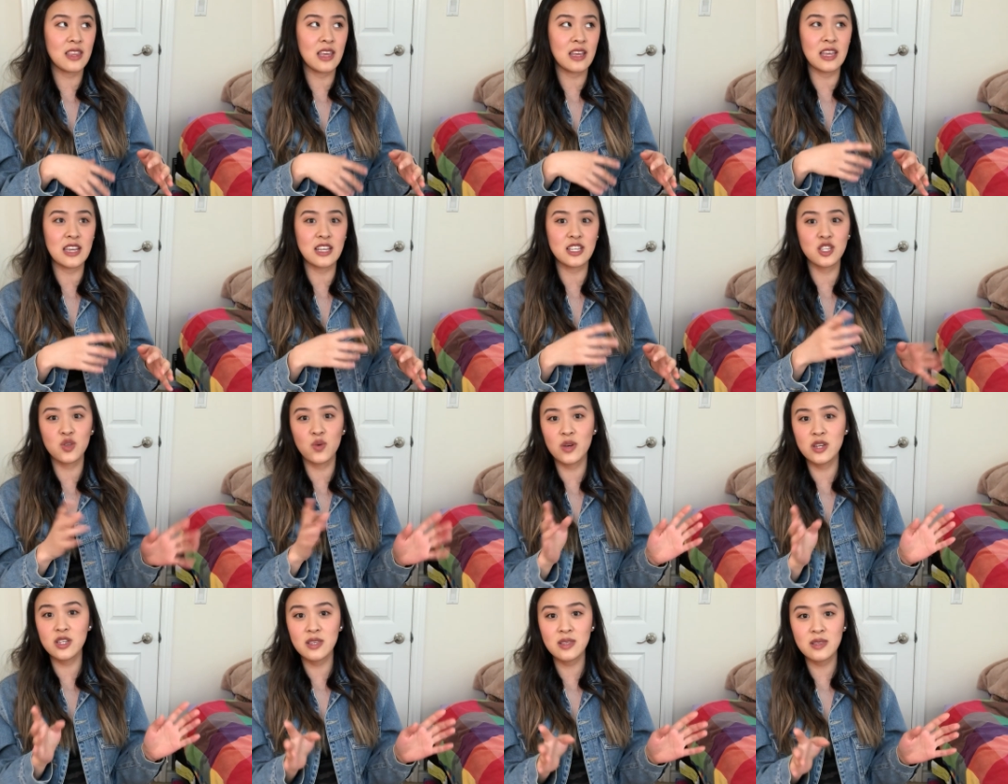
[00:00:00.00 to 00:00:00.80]
They like
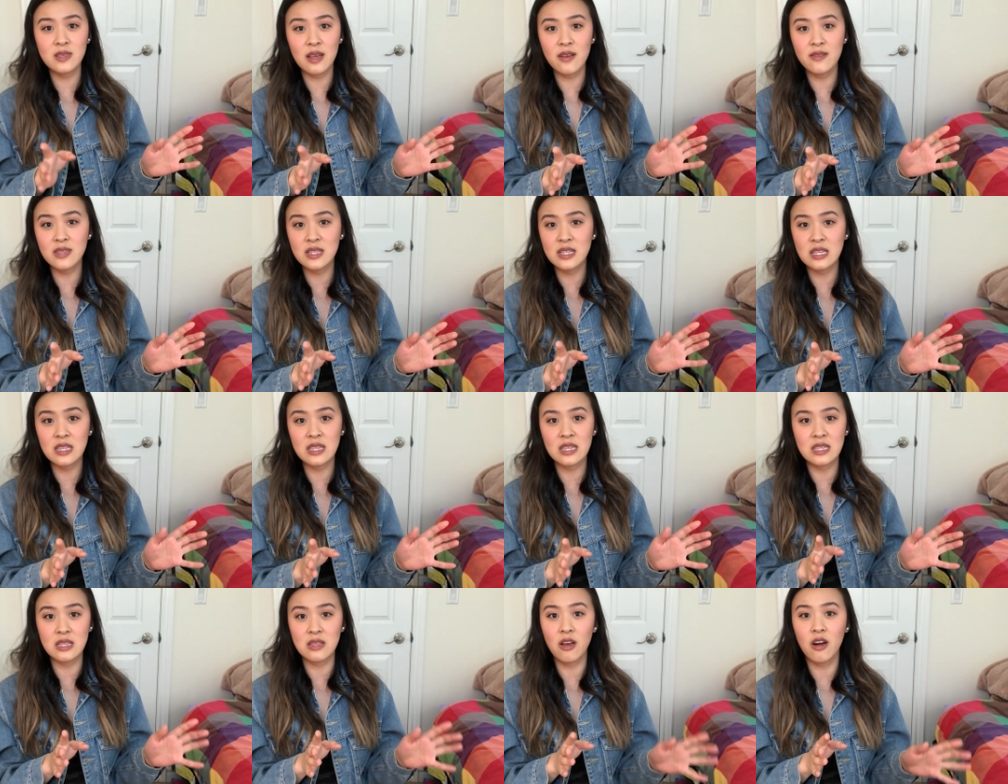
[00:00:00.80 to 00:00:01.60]
squish themselves into
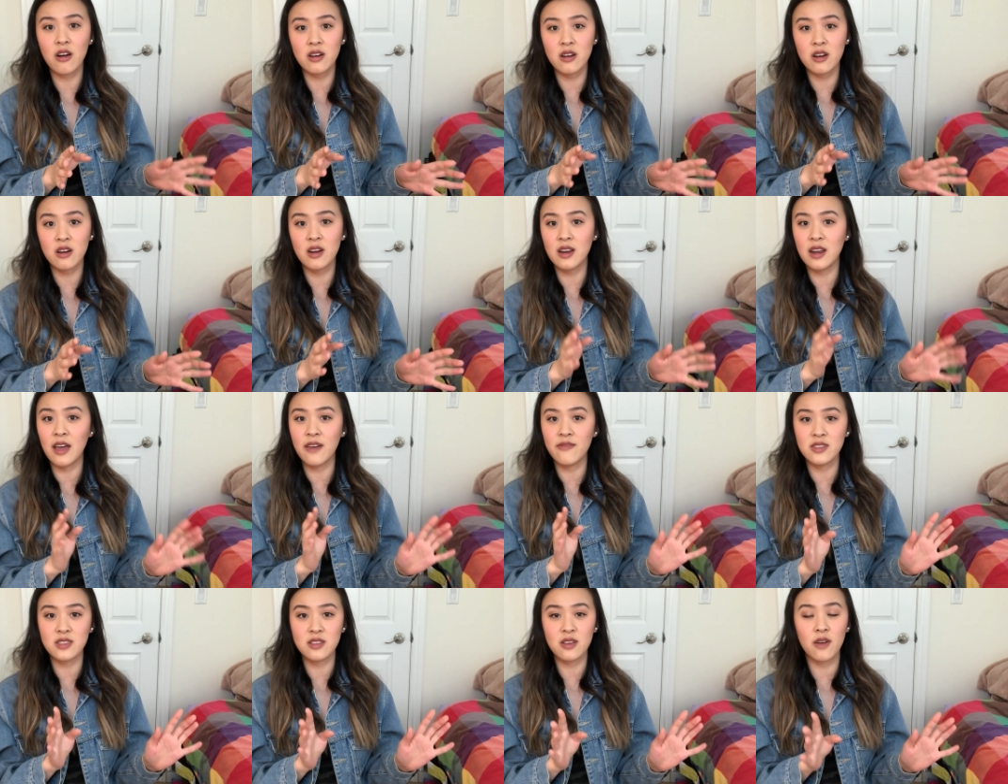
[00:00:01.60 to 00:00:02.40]
this locker and
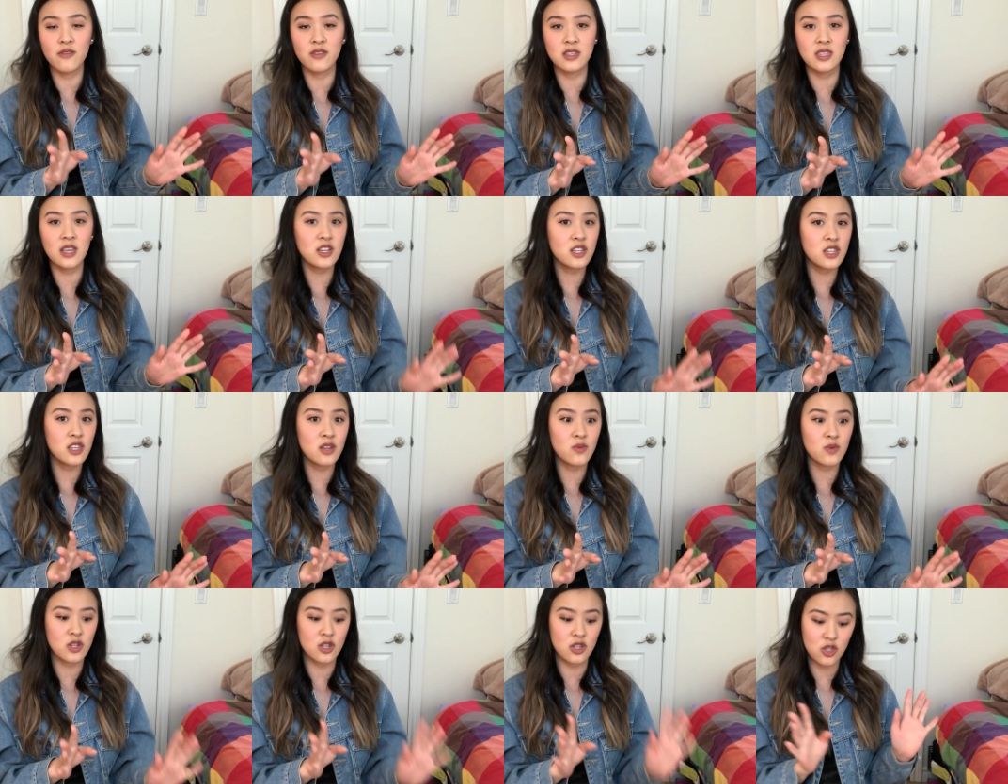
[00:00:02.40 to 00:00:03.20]
have this
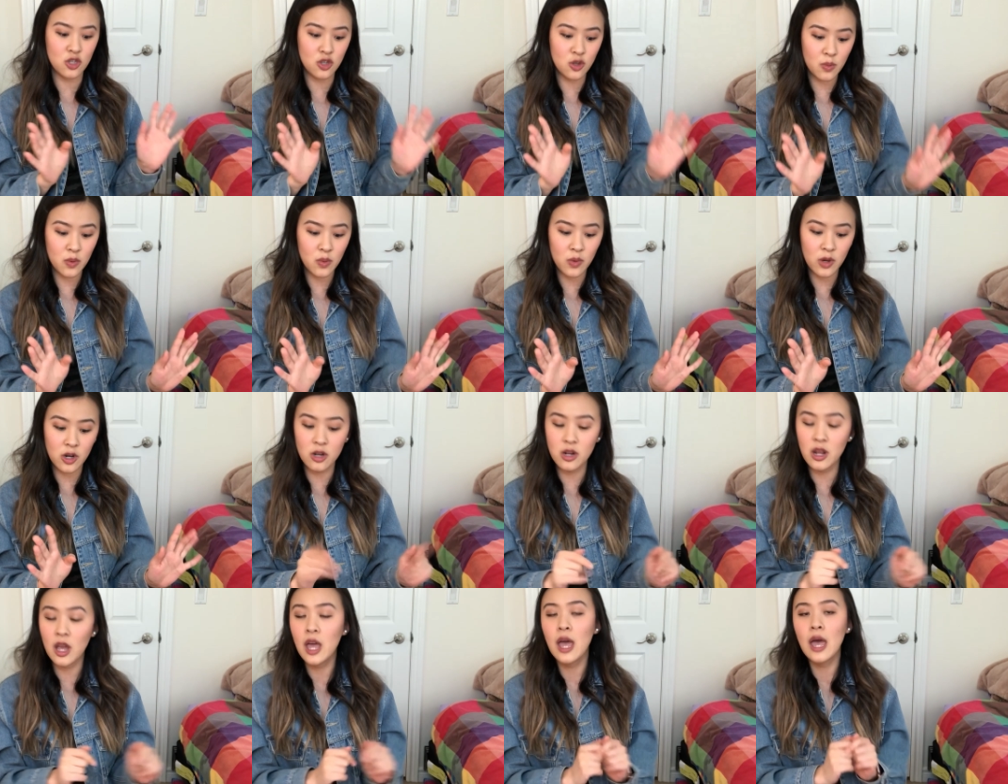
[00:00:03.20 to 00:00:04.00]
conversation, which is super
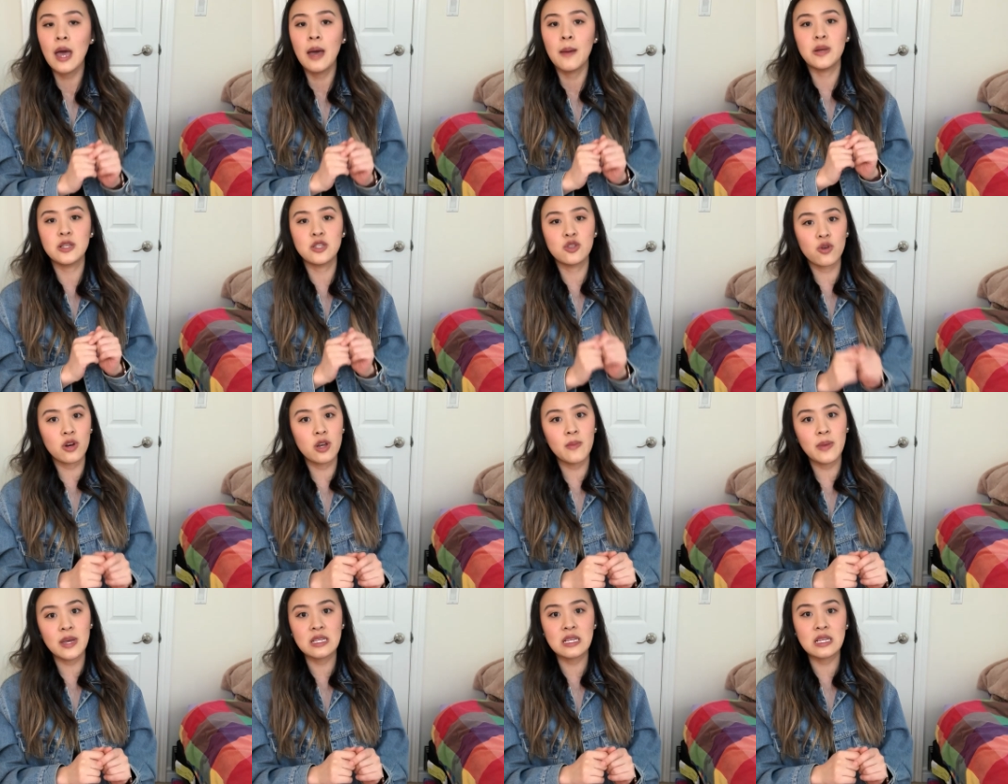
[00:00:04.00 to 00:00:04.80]
weird. But
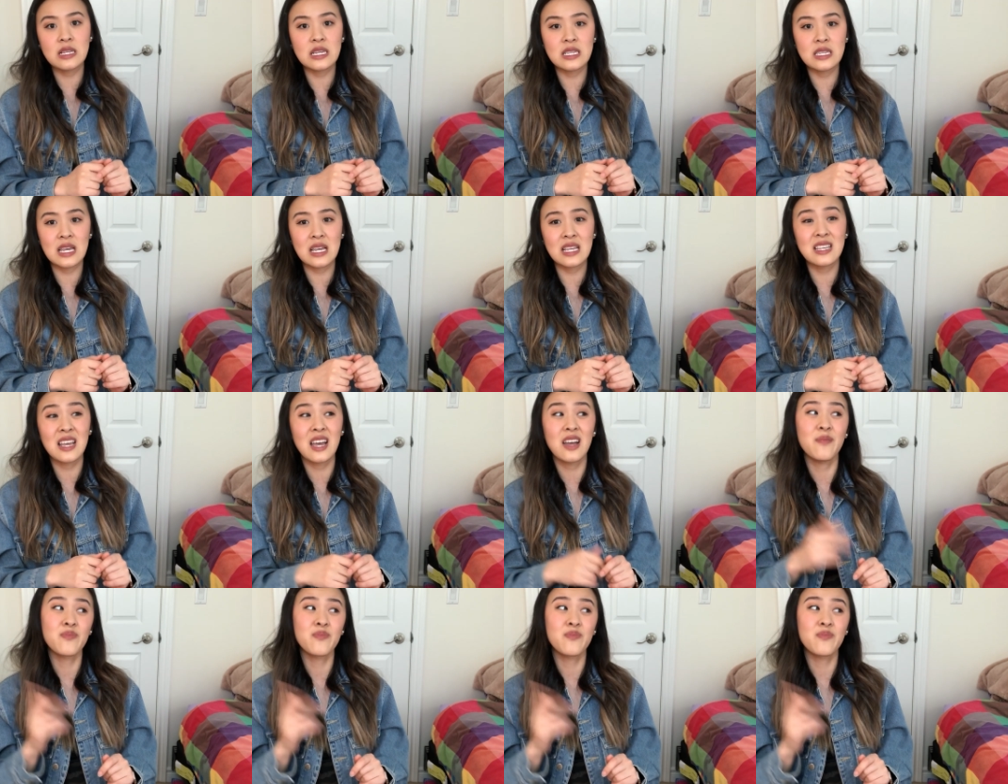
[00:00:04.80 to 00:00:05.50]
Tori basically says,